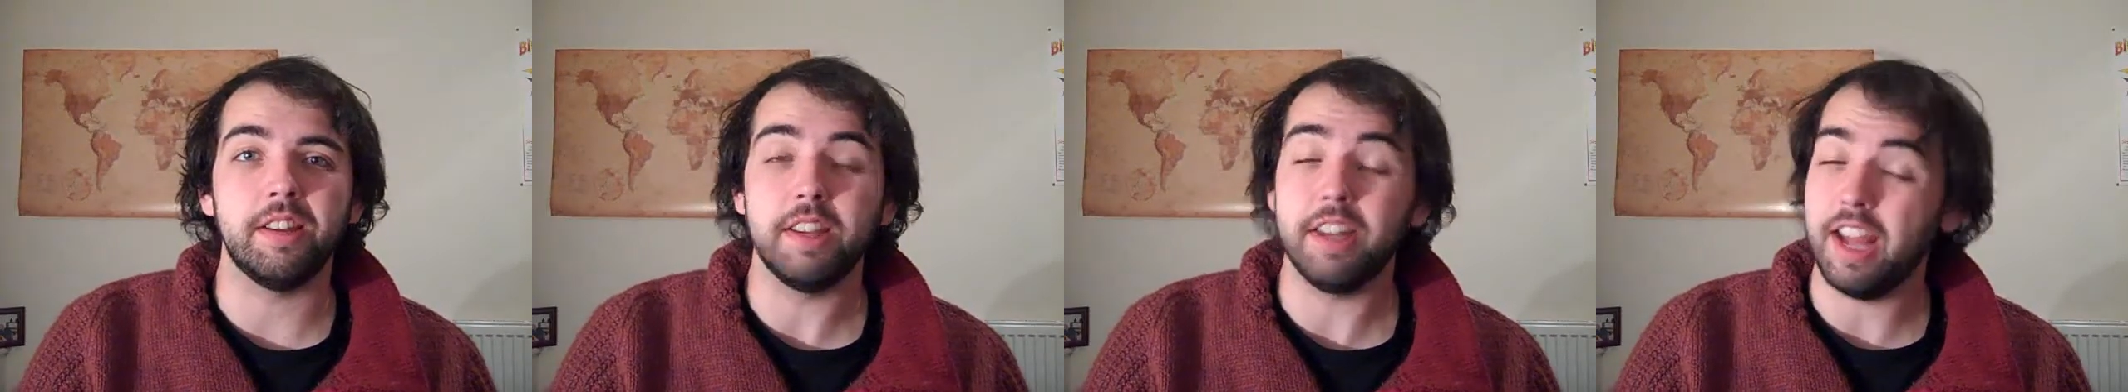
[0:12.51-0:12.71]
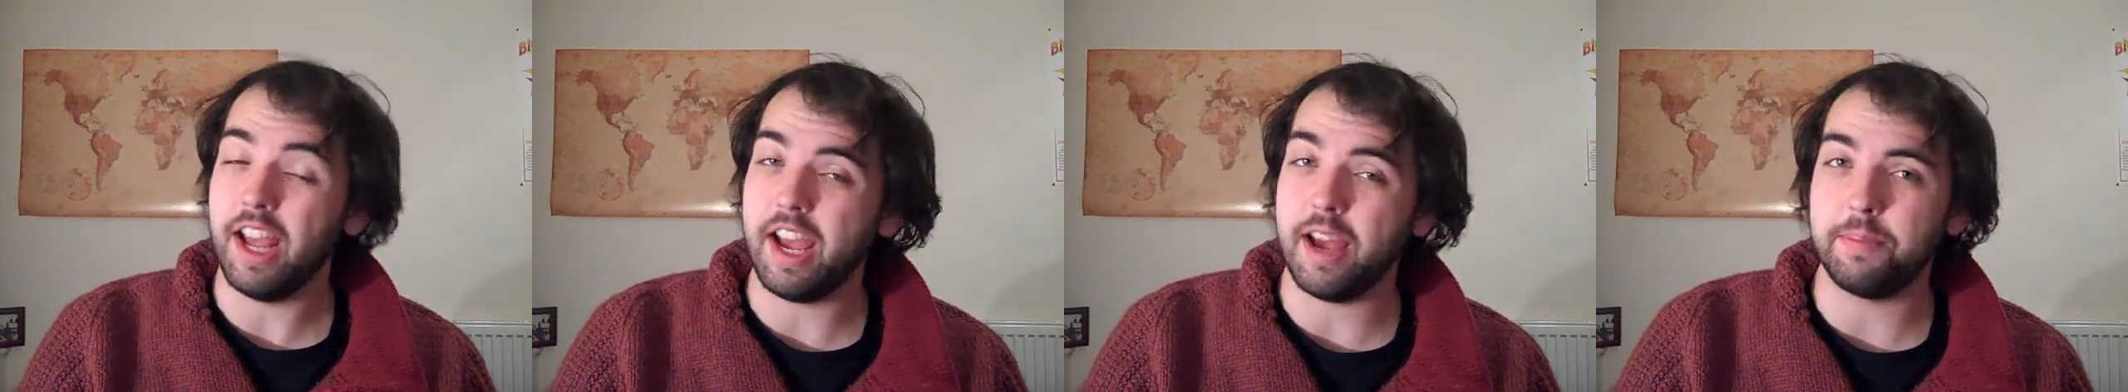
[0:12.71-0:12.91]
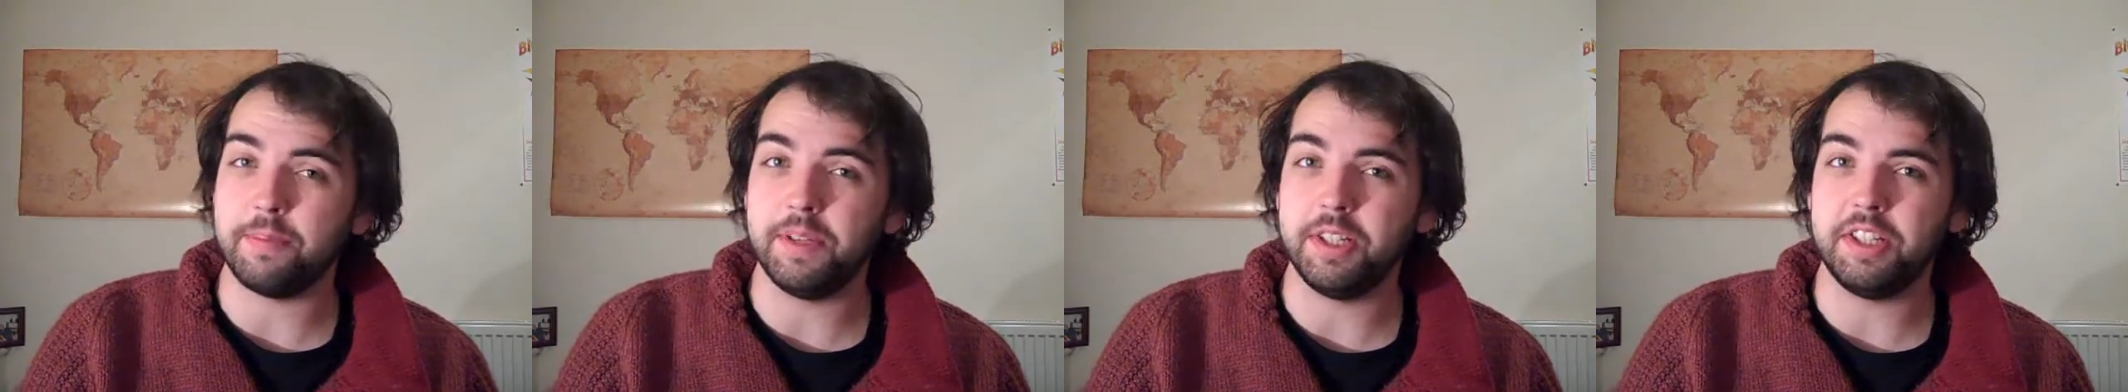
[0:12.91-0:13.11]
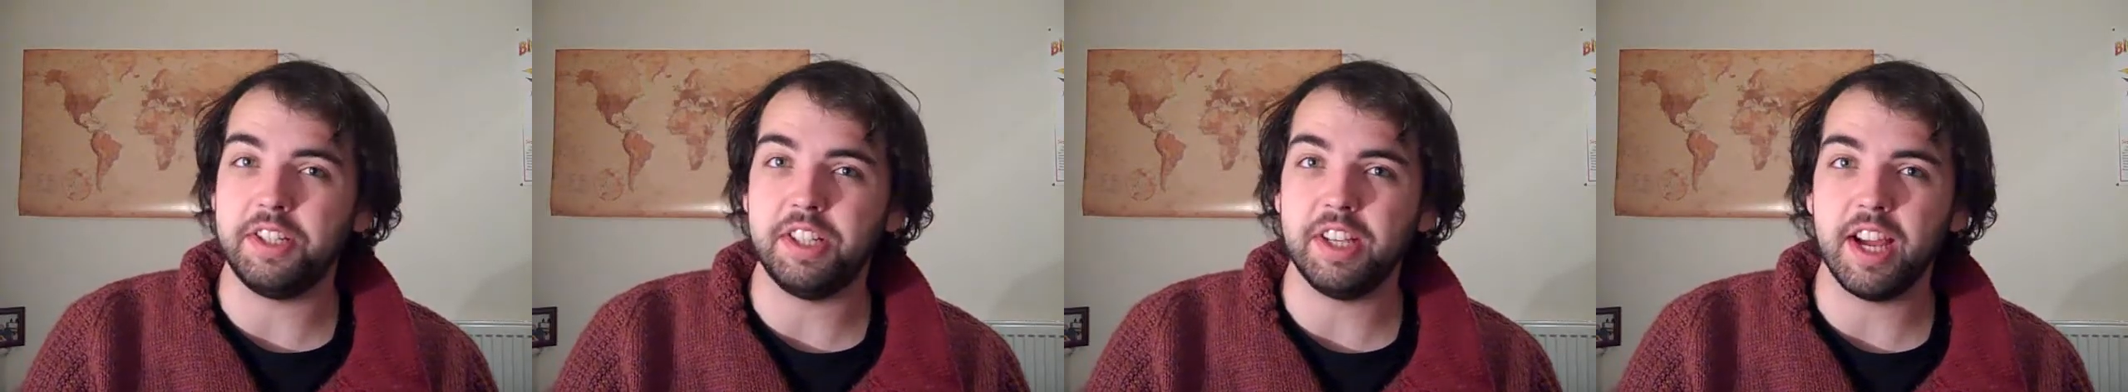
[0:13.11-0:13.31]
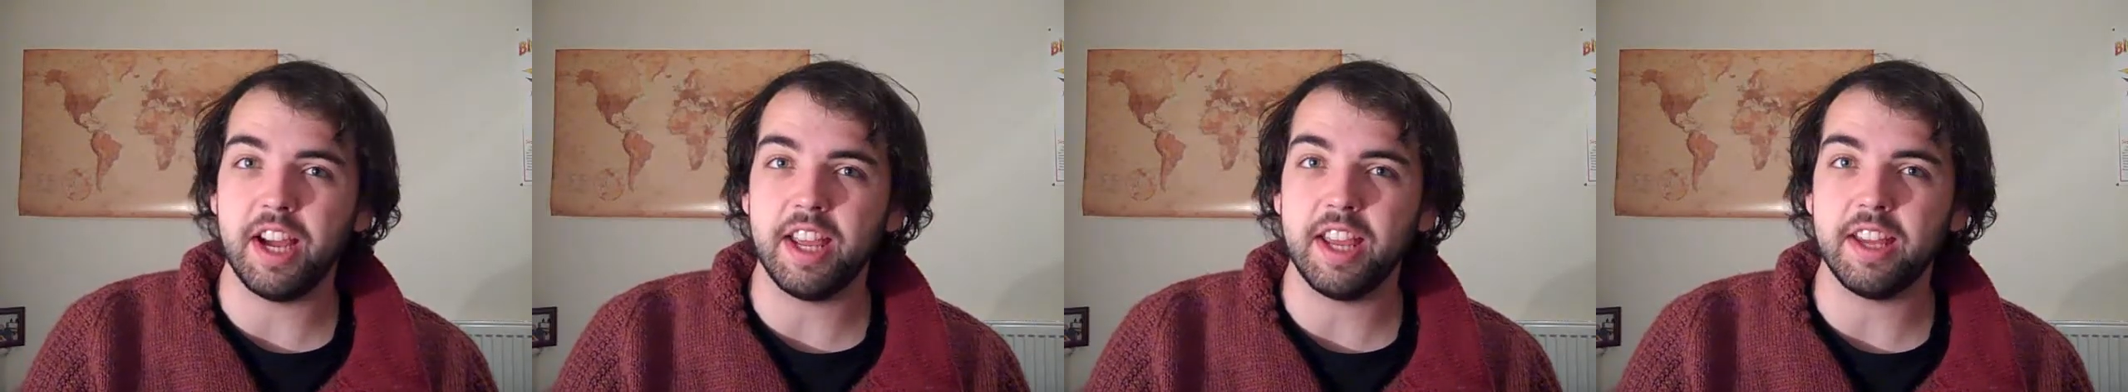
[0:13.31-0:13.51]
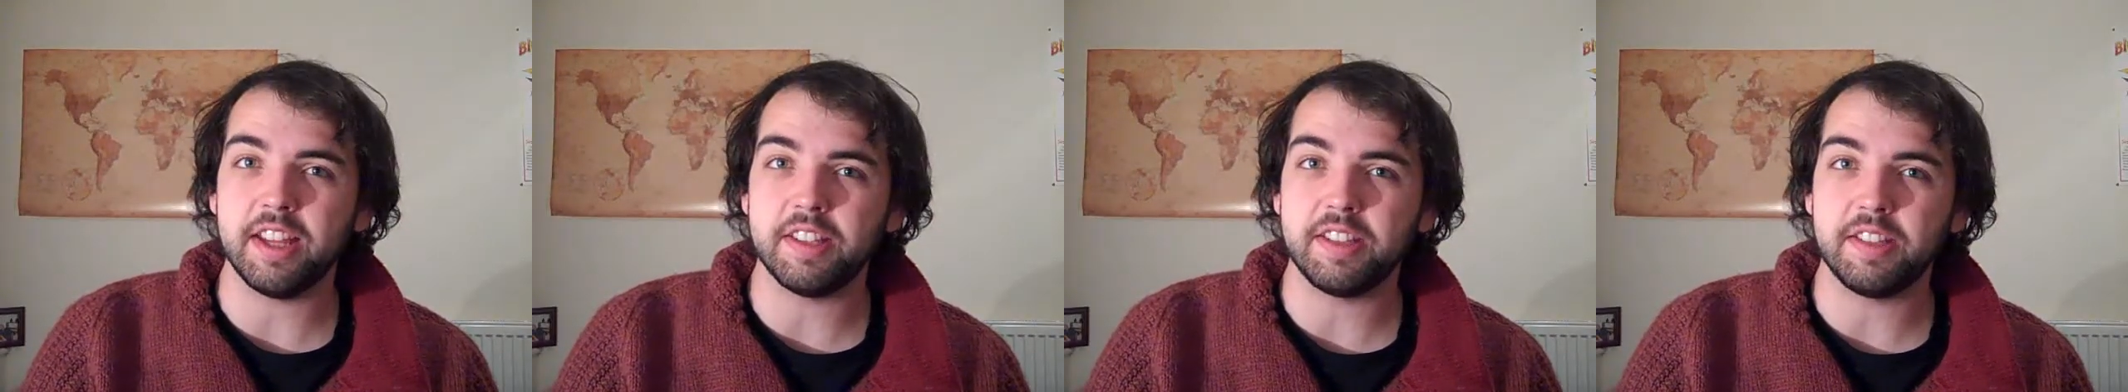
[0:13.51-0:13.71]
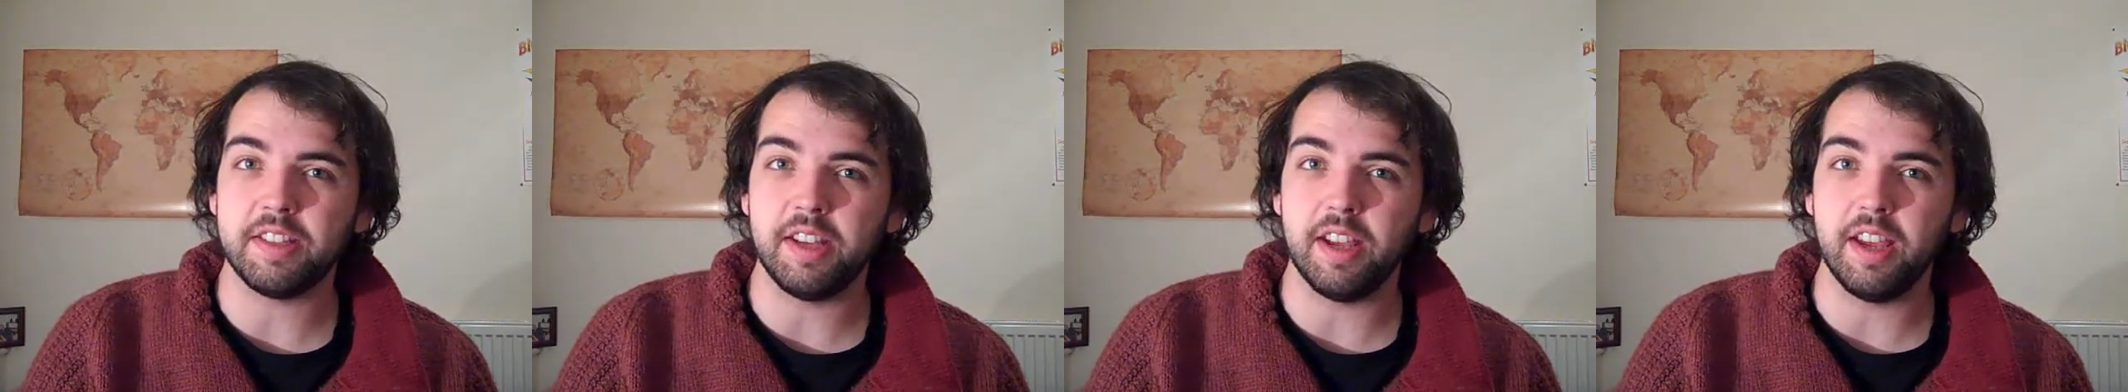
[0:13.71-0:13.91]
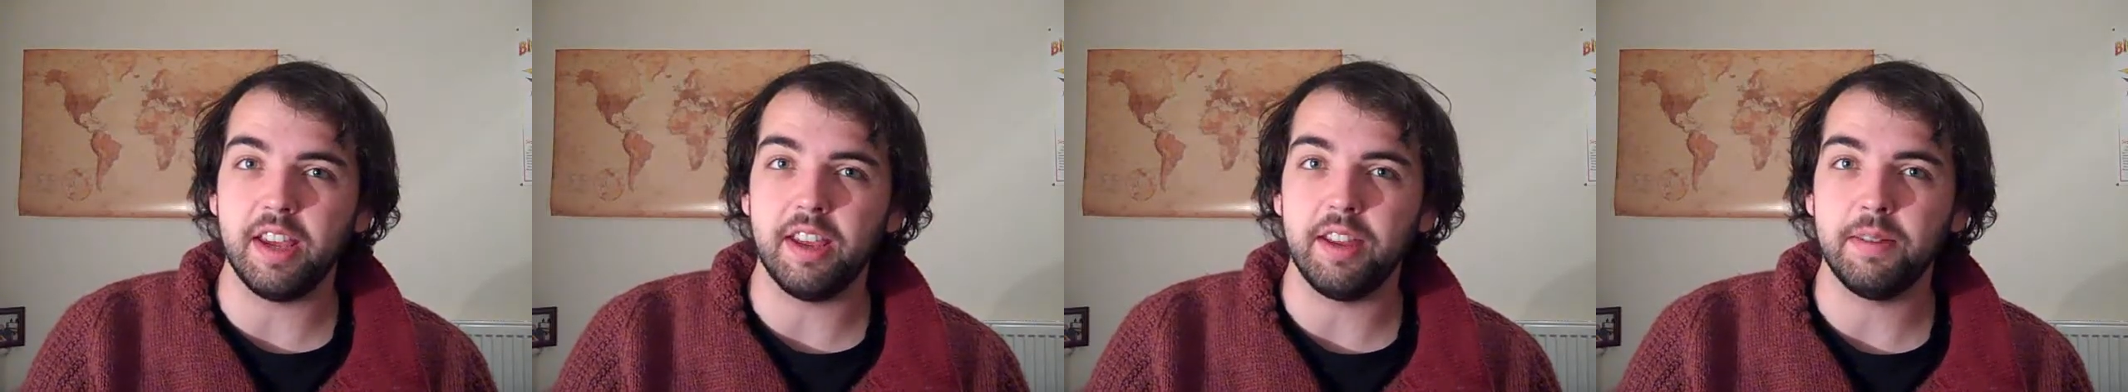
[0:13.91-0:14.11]
and happy GIS
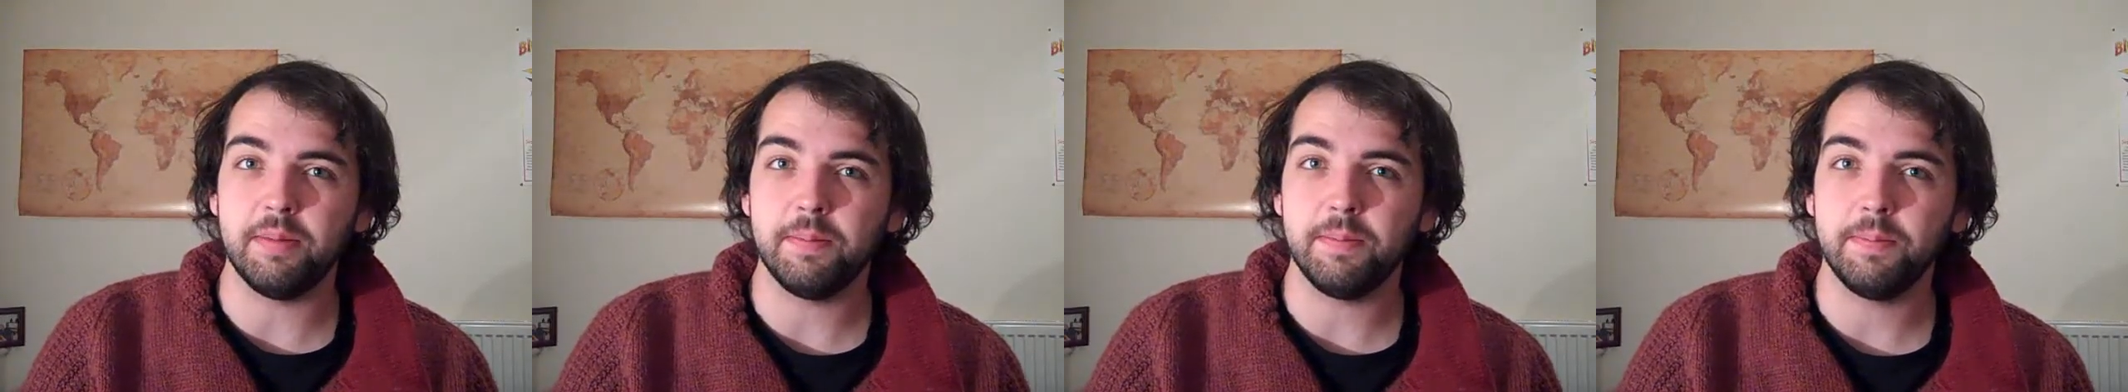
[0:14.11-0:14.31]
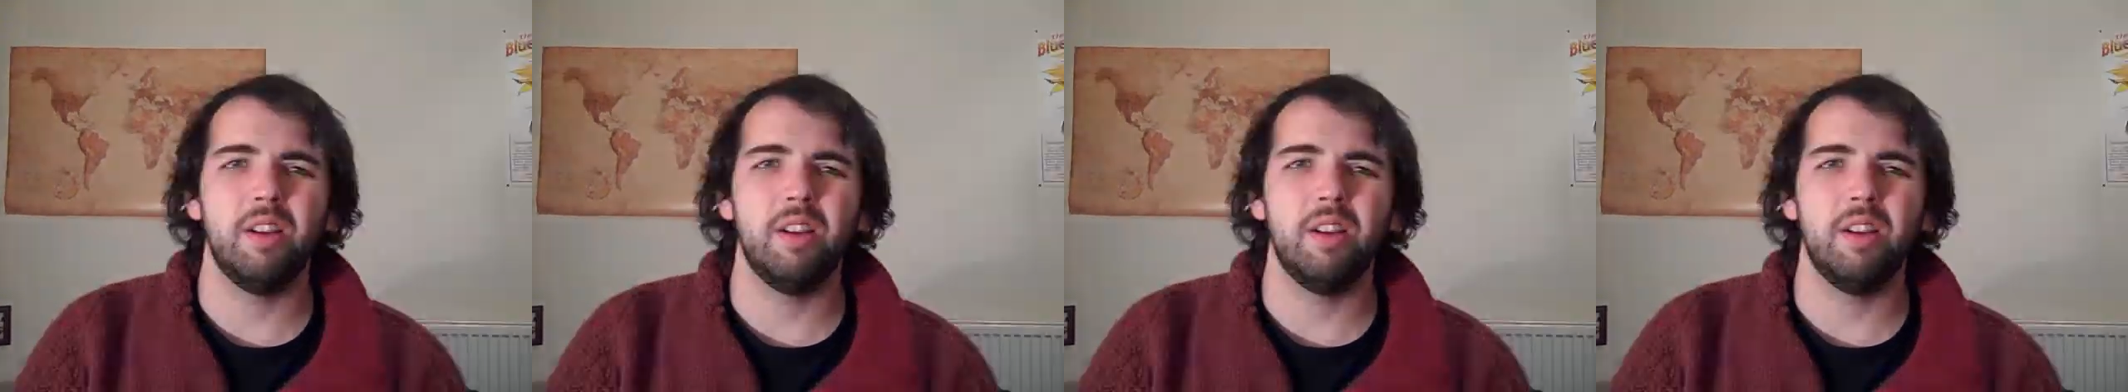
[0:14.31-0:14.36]
Day.